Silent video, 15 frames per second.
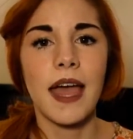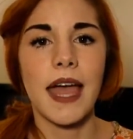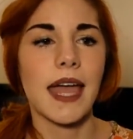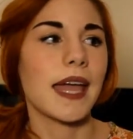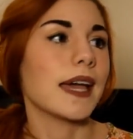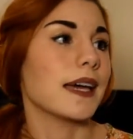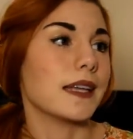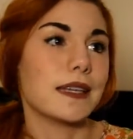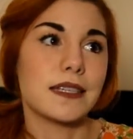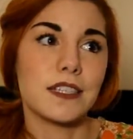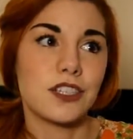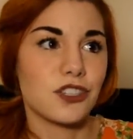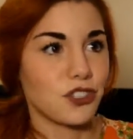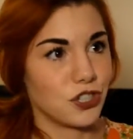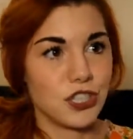And
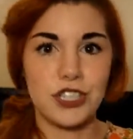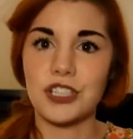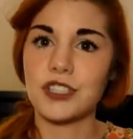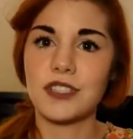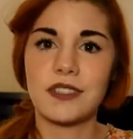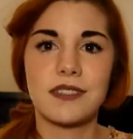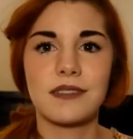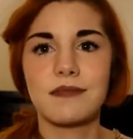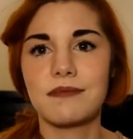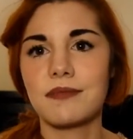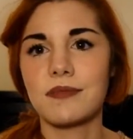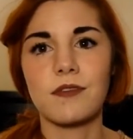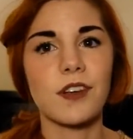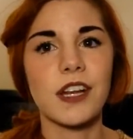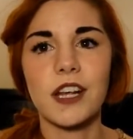
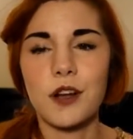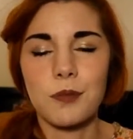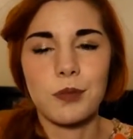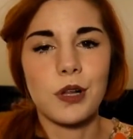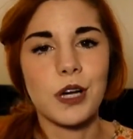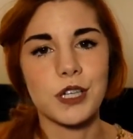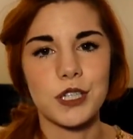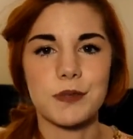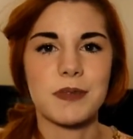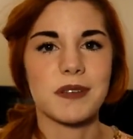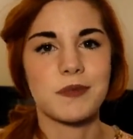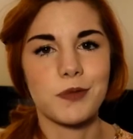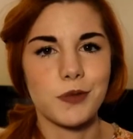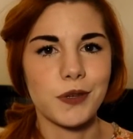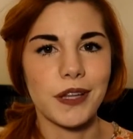reading her blog just
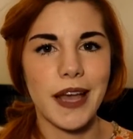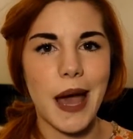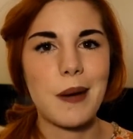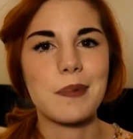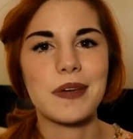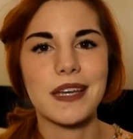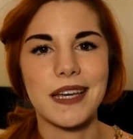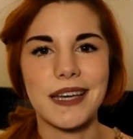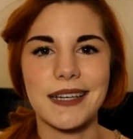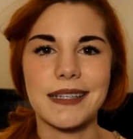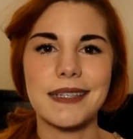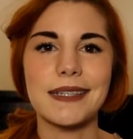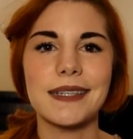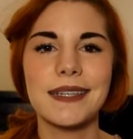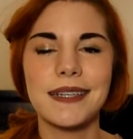makes me really happy,
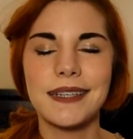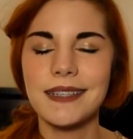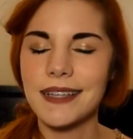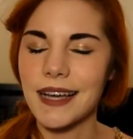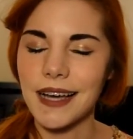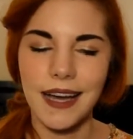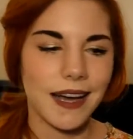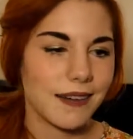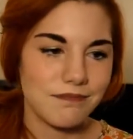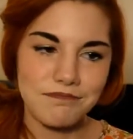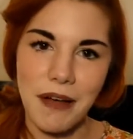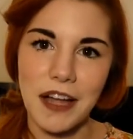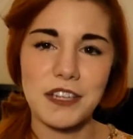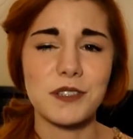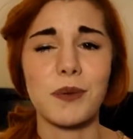and
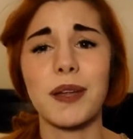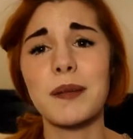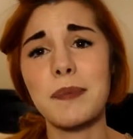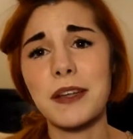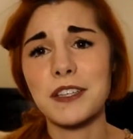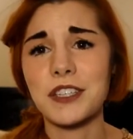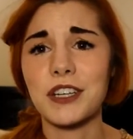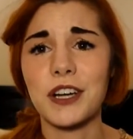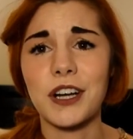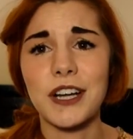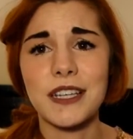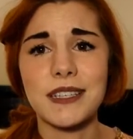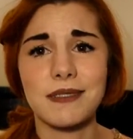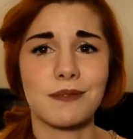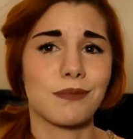I just wanted to mention her
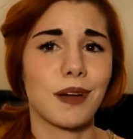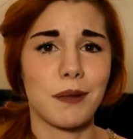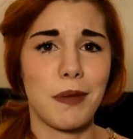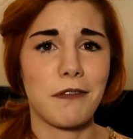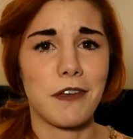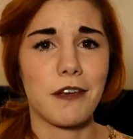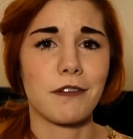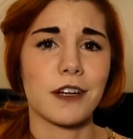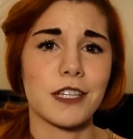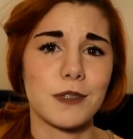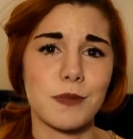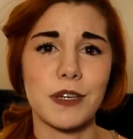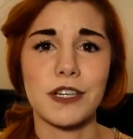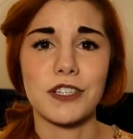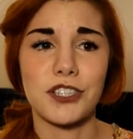as one of my favorites
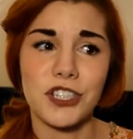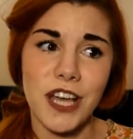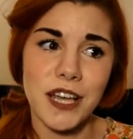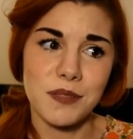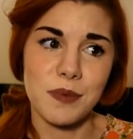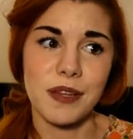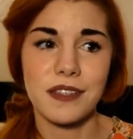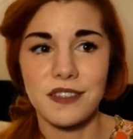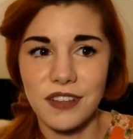because she has been.